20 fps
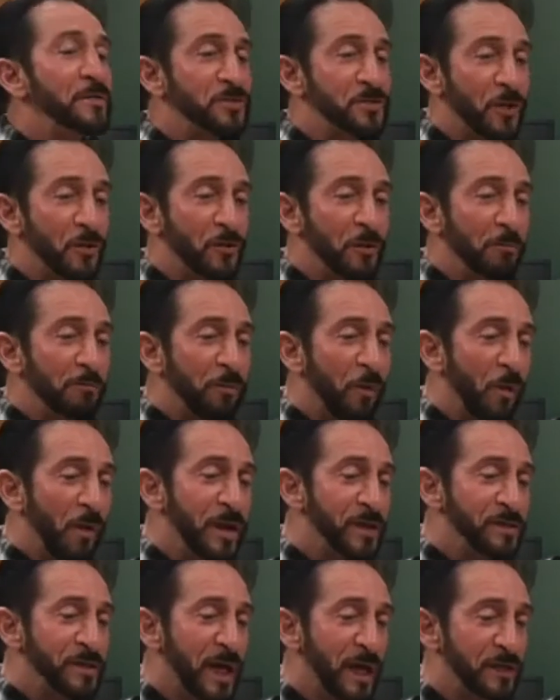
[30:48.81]
so the
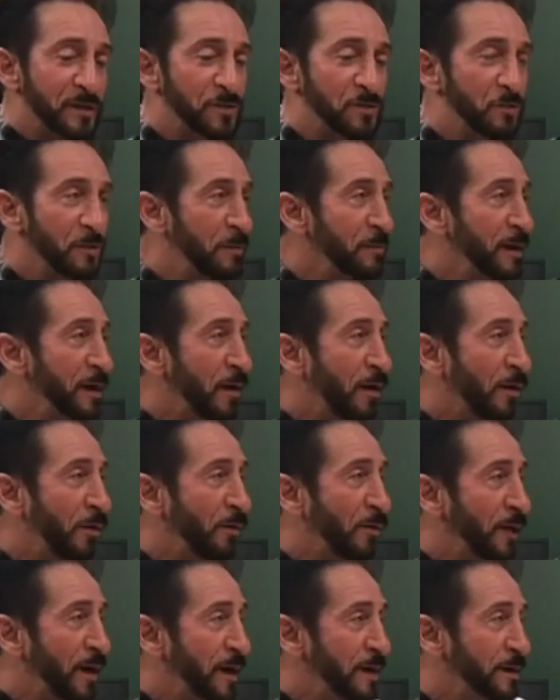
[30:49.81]
boys had a swimming
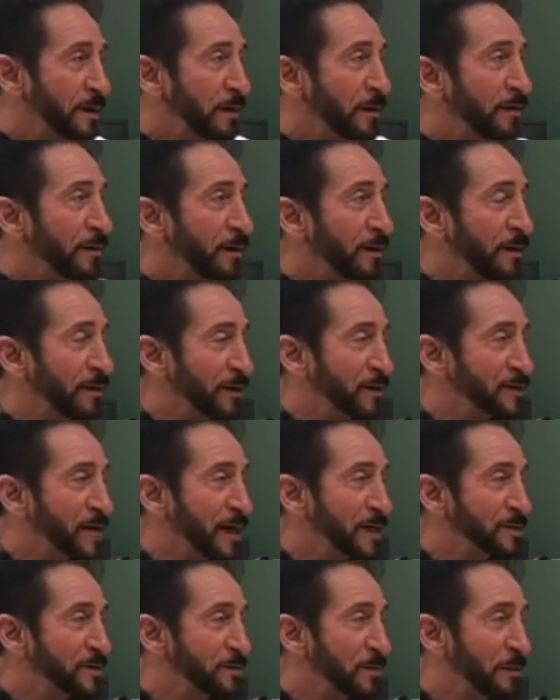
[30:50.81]
hole and the girls
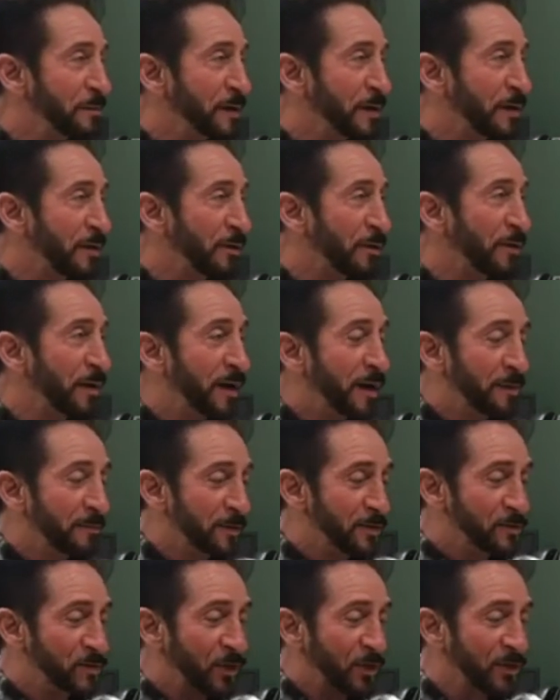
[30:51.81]
had a swimming hole,
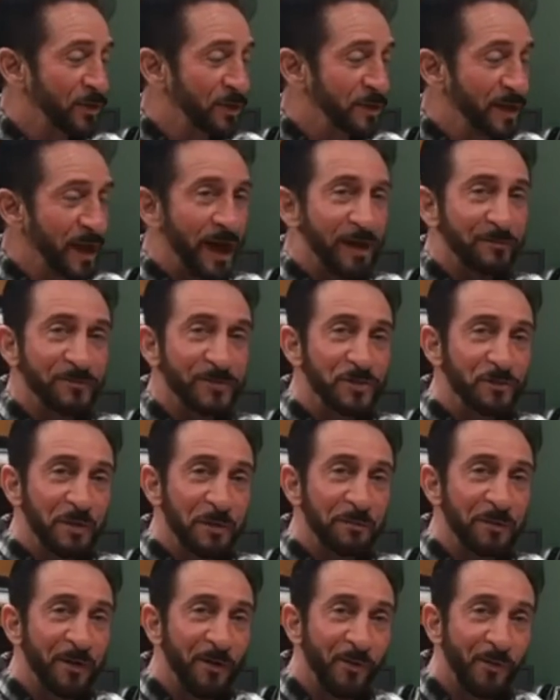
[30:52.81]
but you couldn't have a
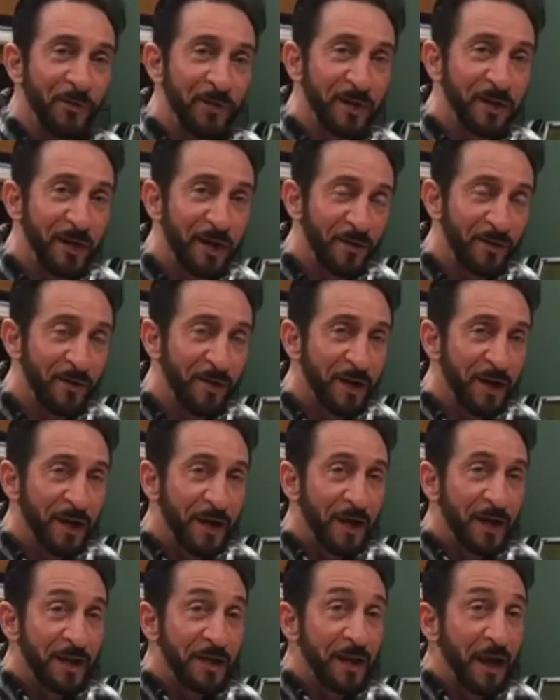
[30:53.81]
swimming hole together.
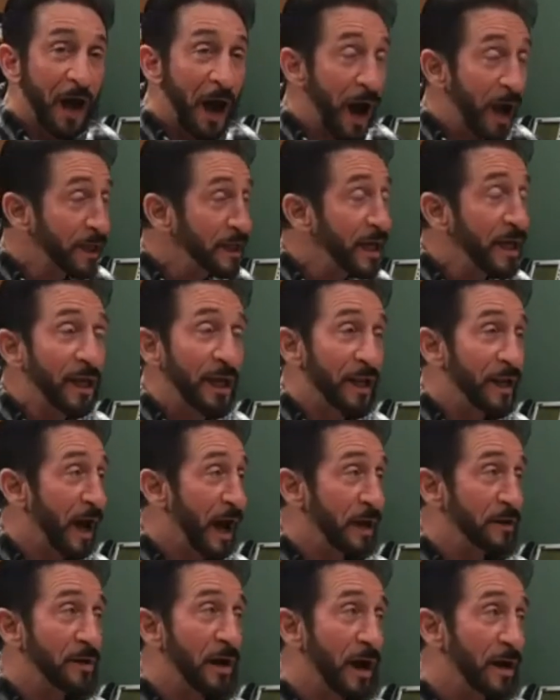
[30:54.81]
Now, I get it.
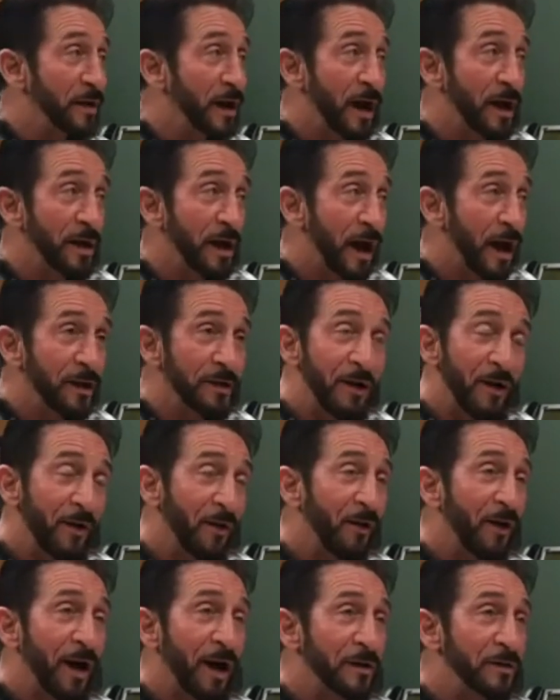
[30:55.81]
I
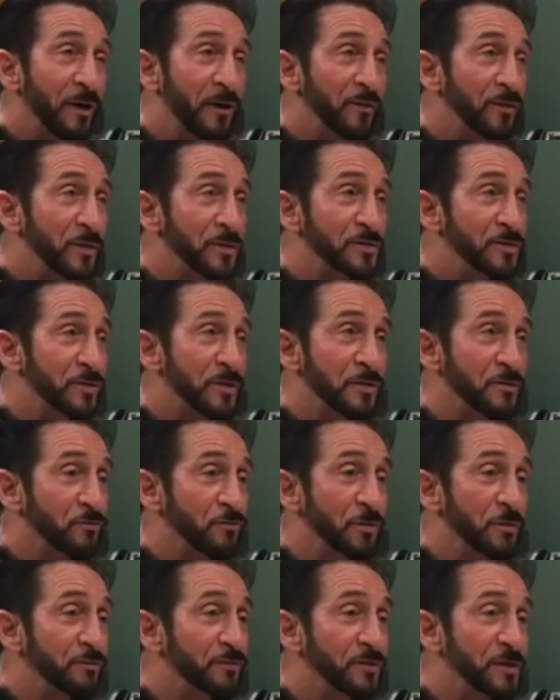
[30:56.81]
know there's
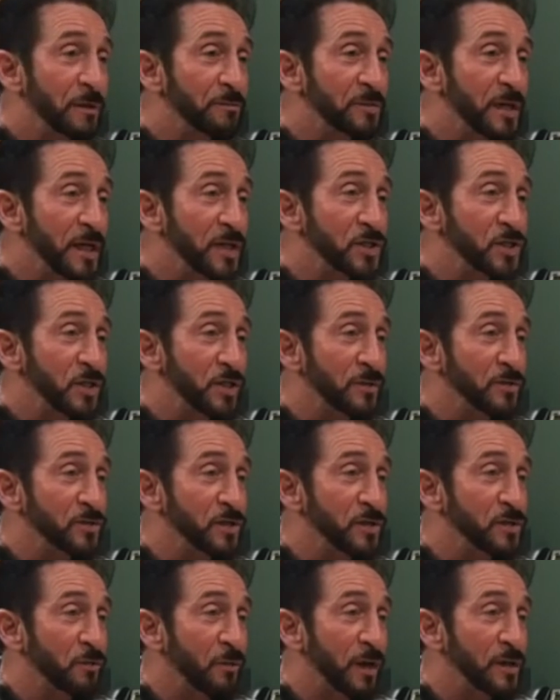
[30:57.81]
room for temptation in those
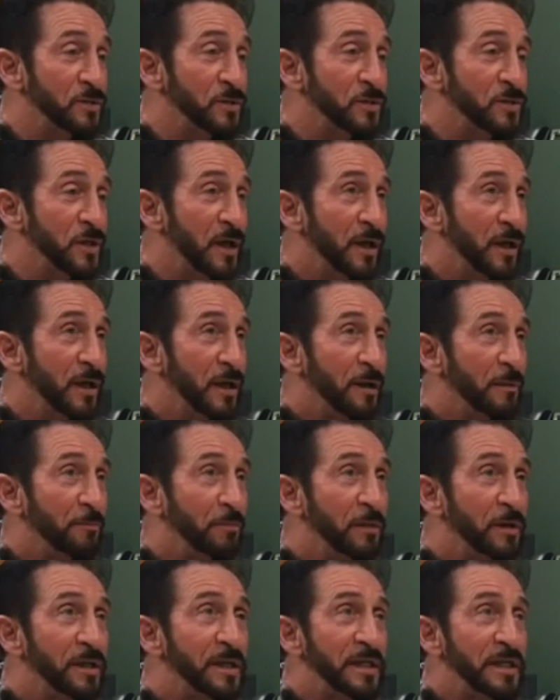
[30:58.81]
situations,
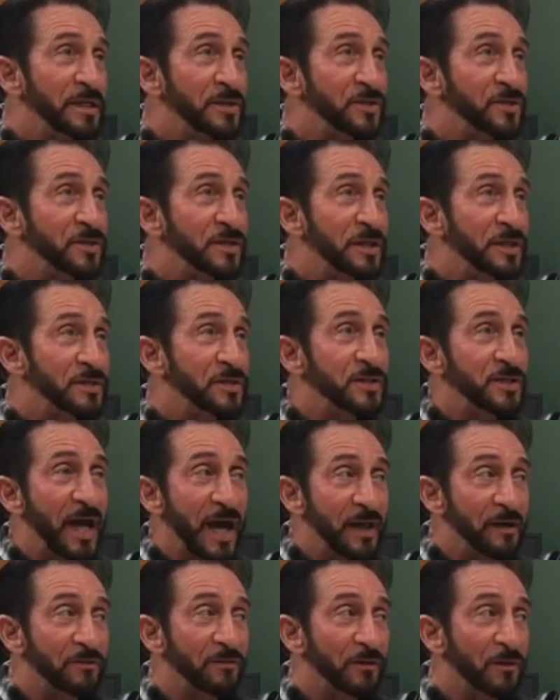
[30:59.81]
but is
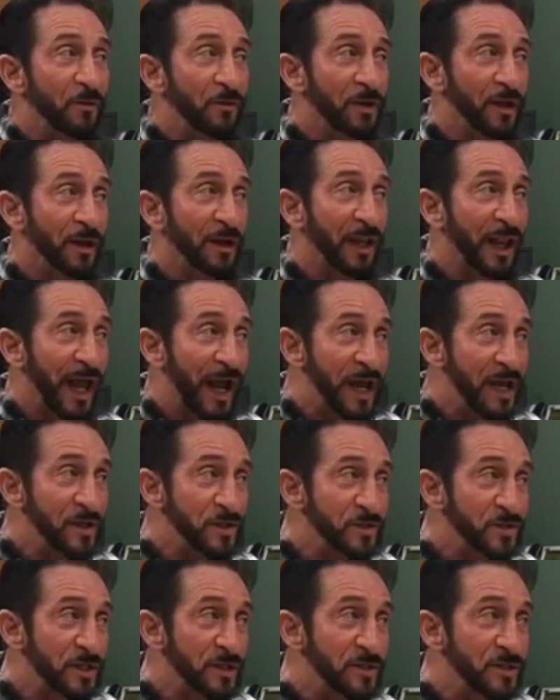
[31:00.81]
that going to
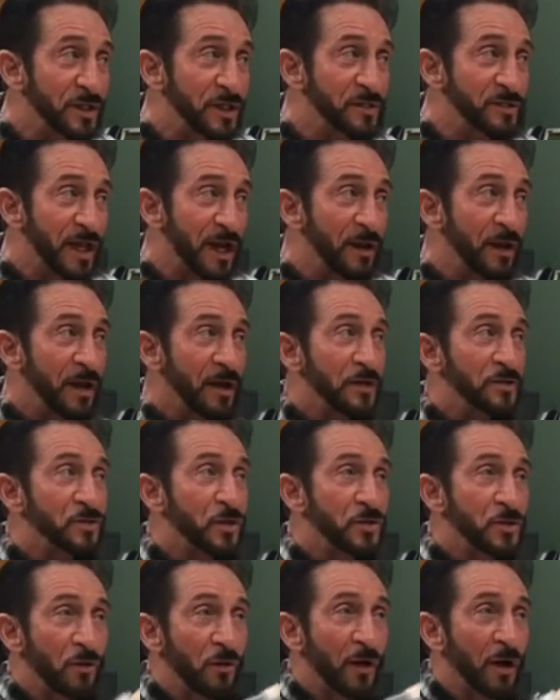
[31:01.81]
last? Is that, so
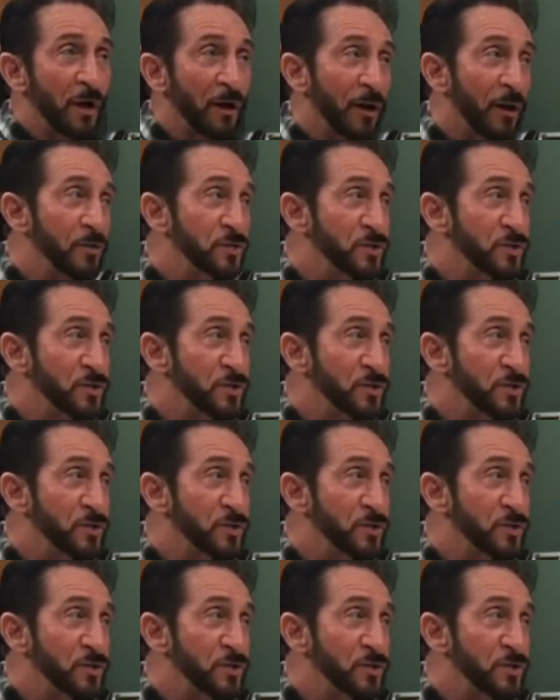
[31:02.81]
you're going to go to